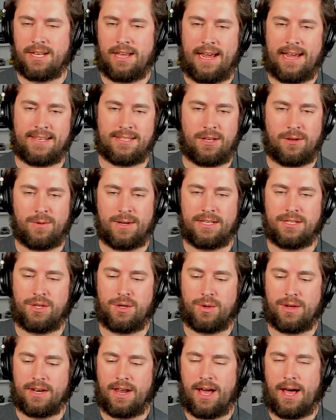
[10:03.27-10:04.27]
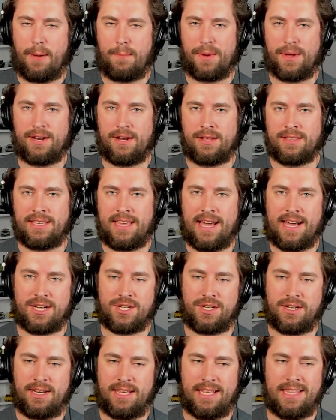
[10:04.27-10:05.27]
As always, you can hop in on the
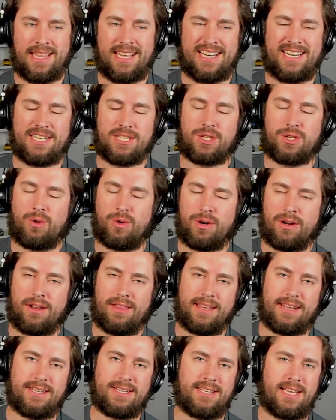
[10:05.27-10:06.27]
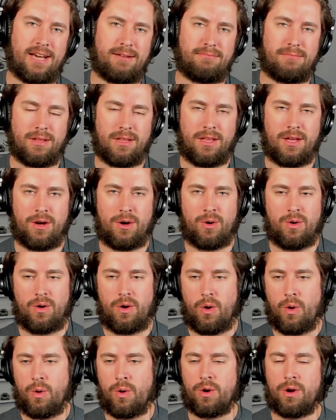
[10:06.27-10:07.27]
action in the Discord linked down
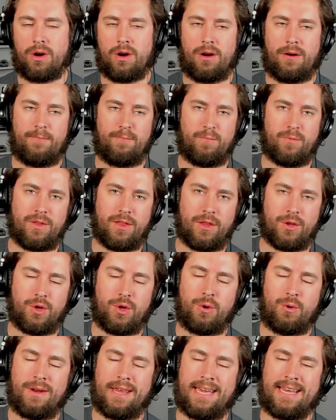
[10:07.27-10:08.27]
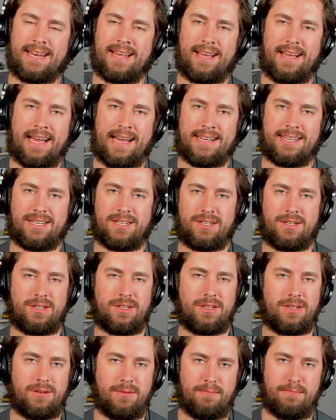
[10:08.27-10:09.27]
below, or tune in at
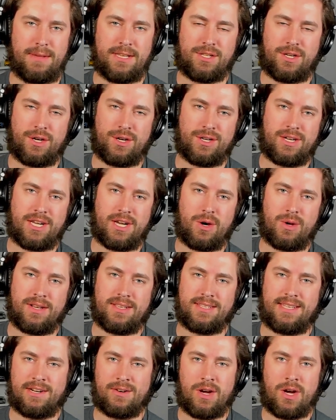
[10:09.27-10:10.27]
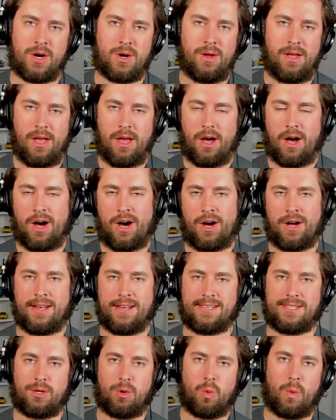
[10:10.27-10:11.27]
Mr. Dakota Zero on
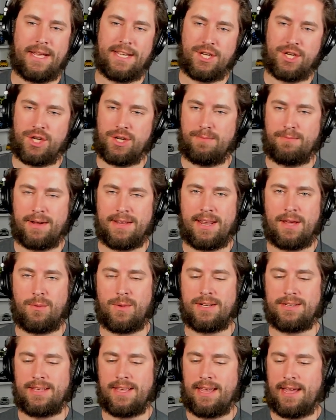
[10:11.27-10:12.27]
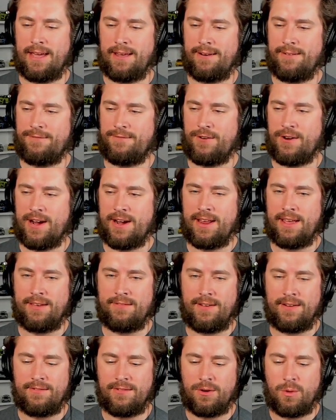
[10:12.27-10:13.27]
Twitch Monday, Wednesday, and Friday
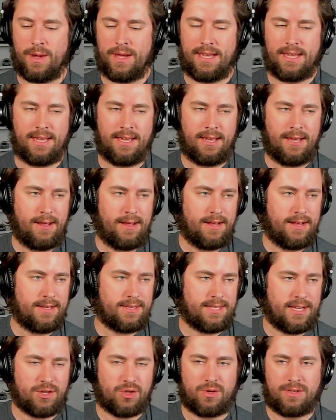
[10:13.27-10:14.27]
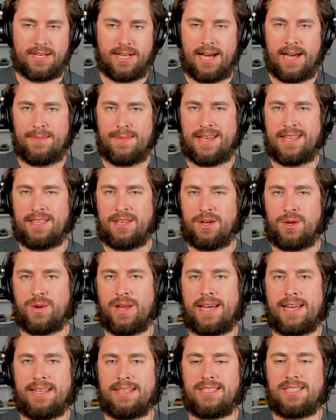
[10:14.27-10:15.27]
of every week, Central Time in the
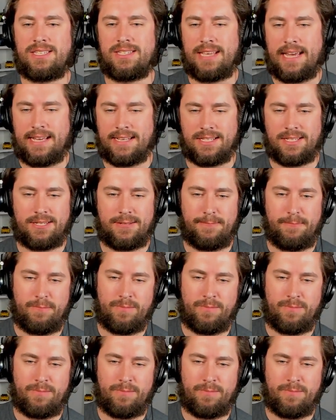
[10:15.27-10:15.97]
United States.